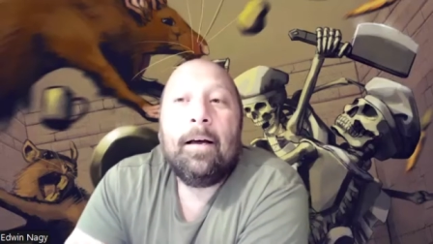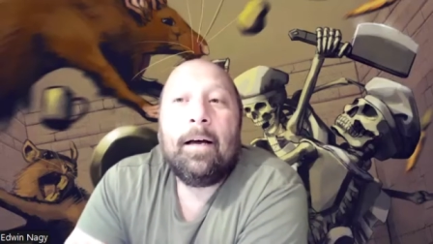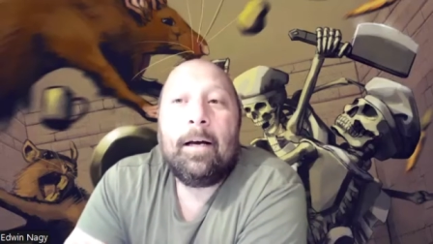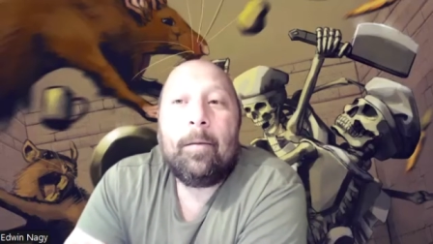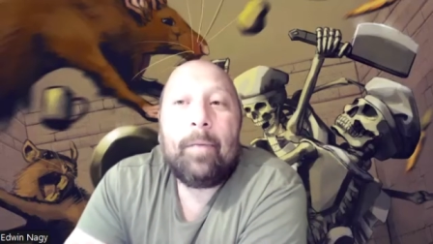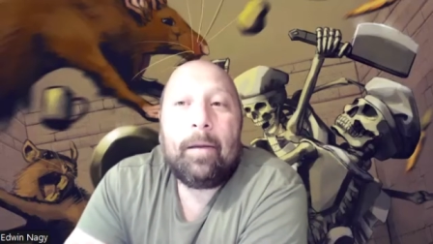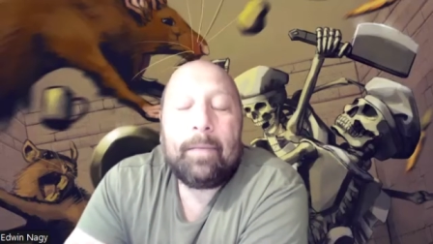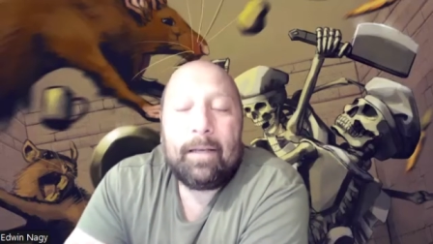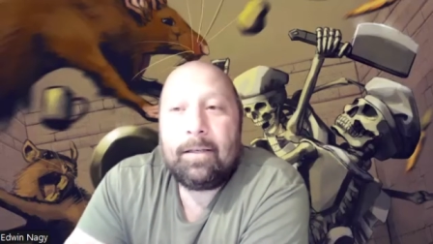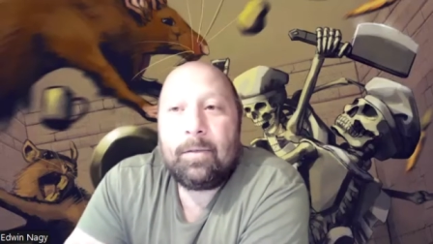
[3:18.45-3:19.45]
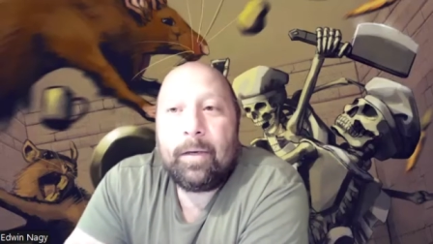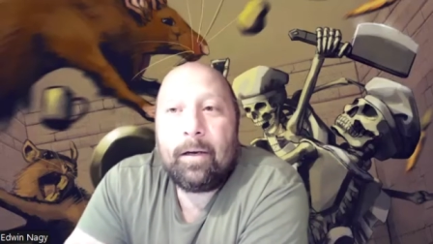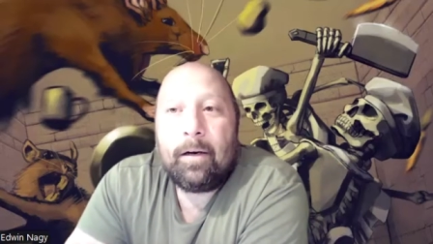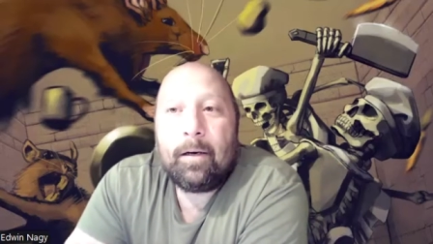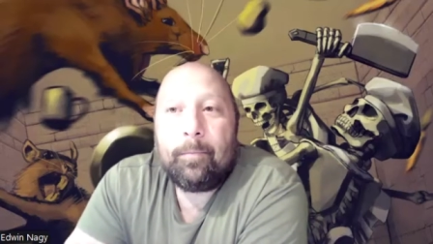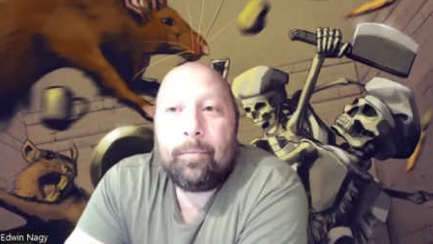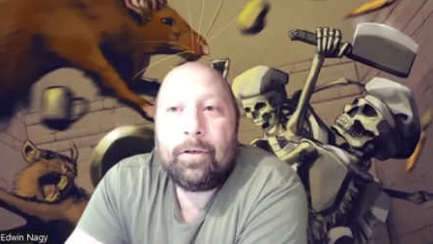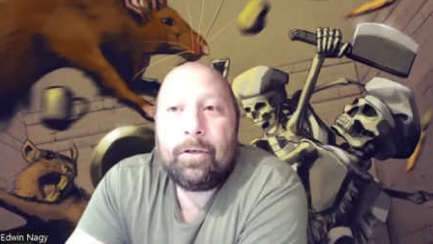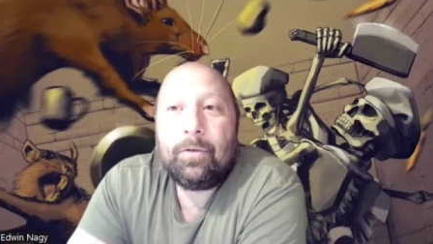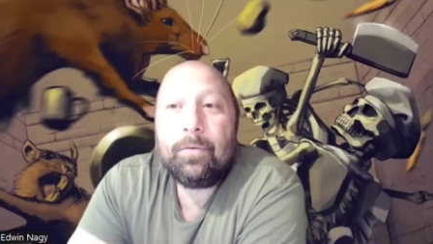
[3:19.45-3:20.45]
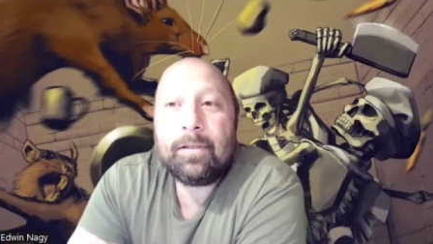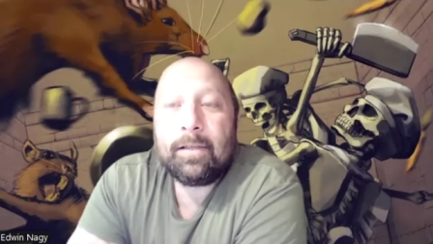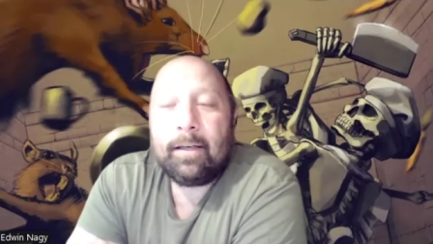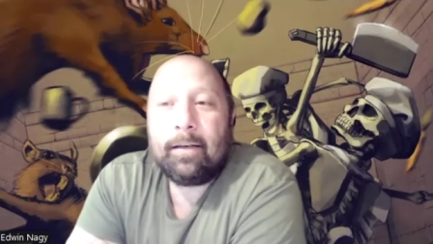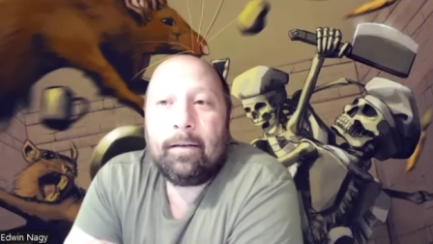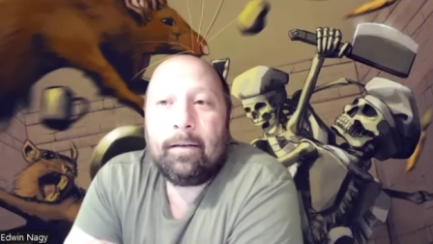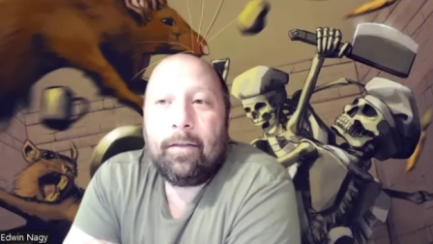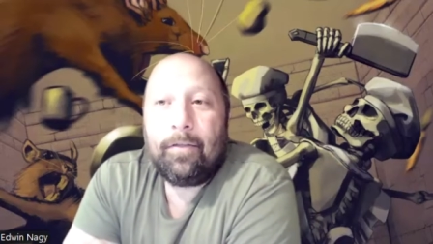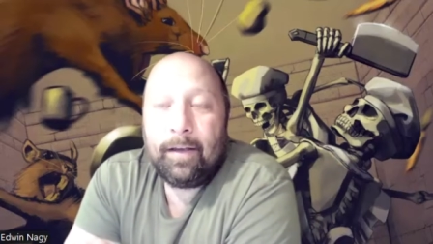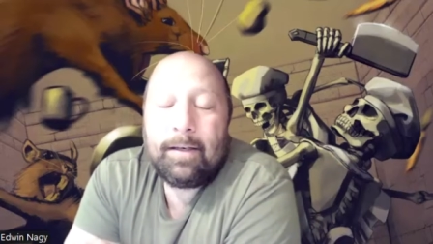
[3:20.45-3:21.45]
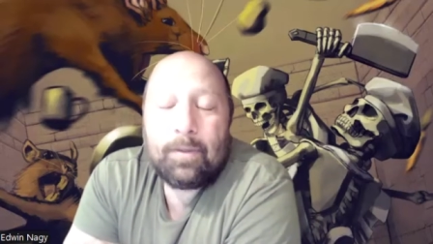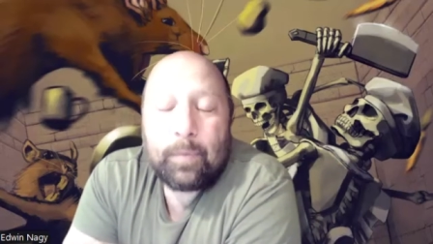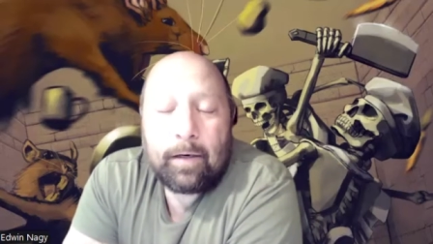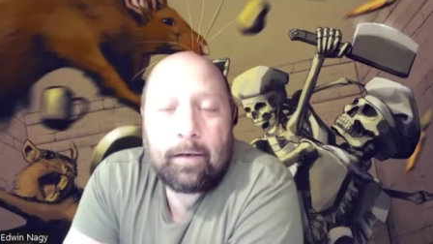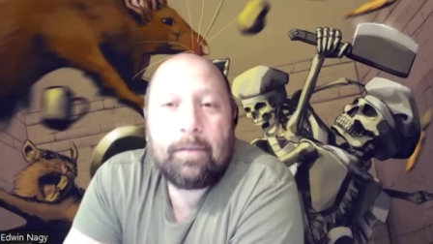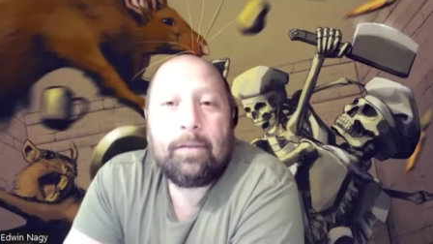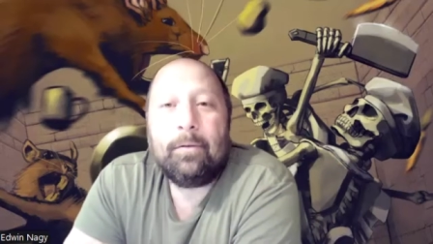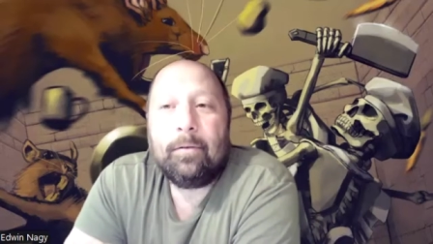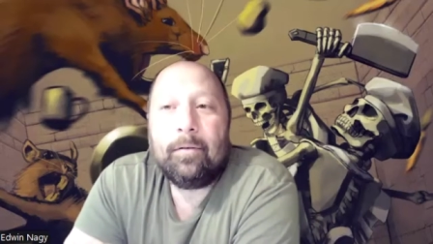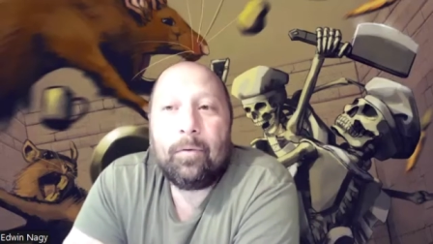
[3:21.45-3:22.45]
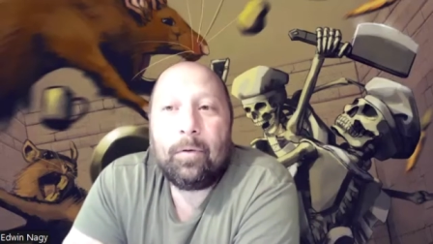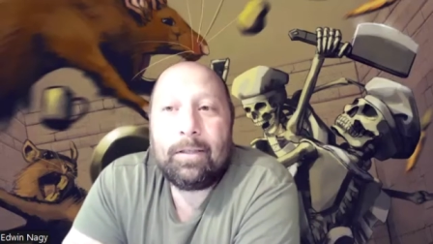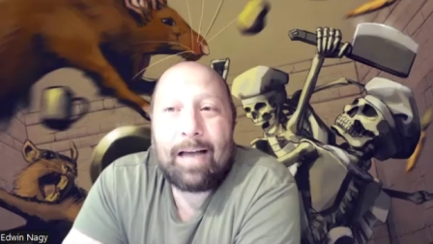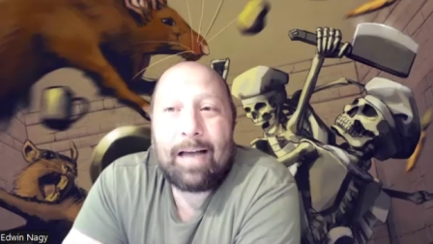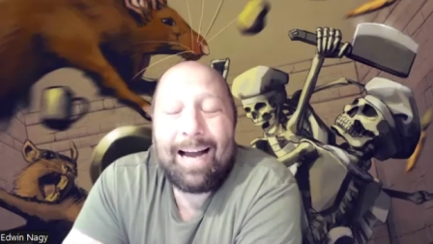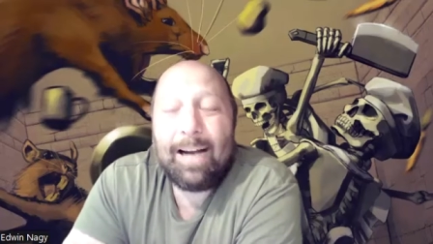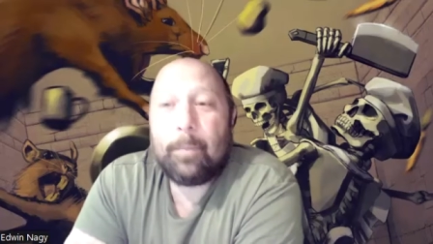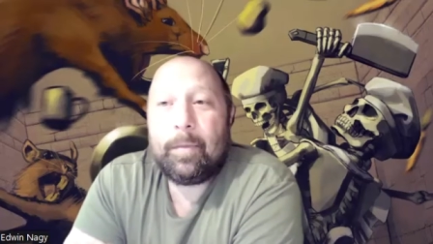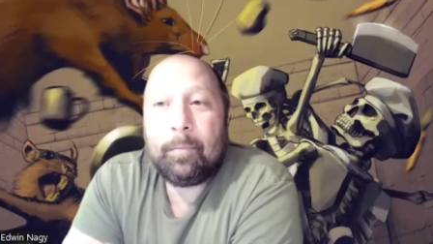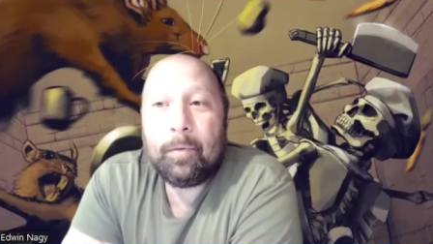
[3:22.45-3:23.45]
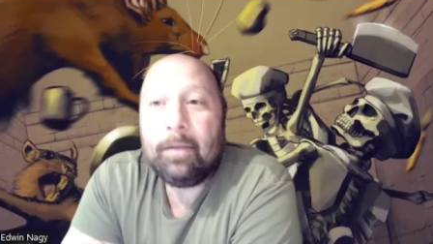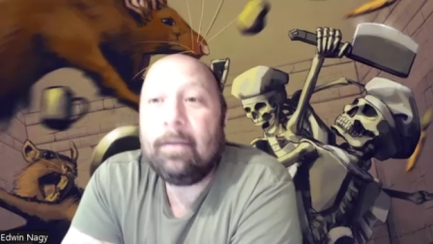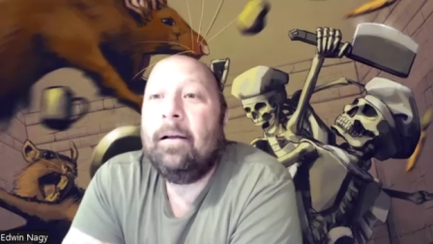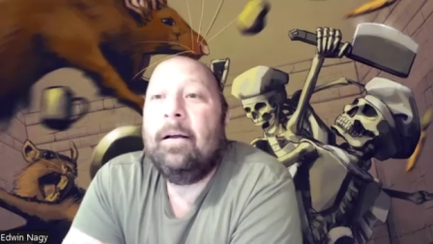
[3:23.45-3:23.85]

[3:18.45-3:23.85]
Uh, but because we are producing things, we also, of course, hire people.